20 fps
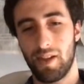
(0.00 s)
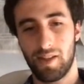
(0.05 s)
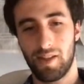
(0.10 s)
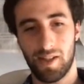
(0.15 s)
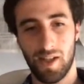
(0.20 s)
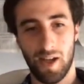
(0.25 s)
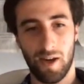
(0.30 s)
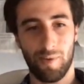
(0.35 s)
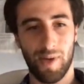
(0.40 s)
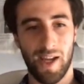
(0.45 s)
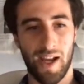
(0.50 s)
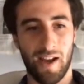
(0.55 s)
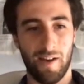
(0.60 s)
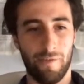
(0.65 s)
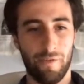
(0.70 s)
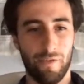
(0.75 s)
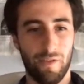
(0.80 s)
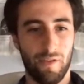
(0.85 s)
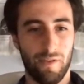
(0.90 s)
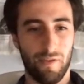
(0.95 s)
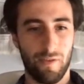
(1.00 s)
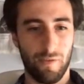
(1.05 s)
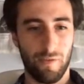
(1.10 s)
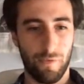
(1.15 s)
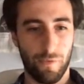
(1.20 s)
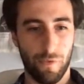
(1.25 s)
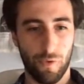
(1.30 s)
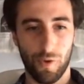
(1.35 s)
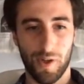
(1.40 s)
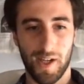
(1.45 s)
So we have
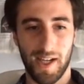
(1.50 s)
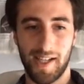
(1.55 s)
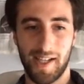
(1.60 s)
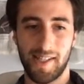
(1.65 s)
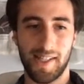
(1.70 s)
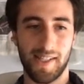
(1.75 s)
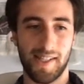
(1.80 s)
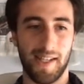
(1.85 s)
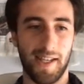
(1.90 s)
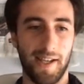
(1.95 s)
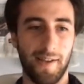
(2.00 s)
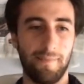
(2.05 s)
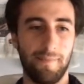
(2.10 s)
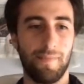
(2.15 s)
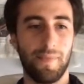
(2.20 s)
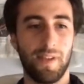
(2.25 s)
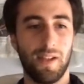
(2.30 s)
4 cases here.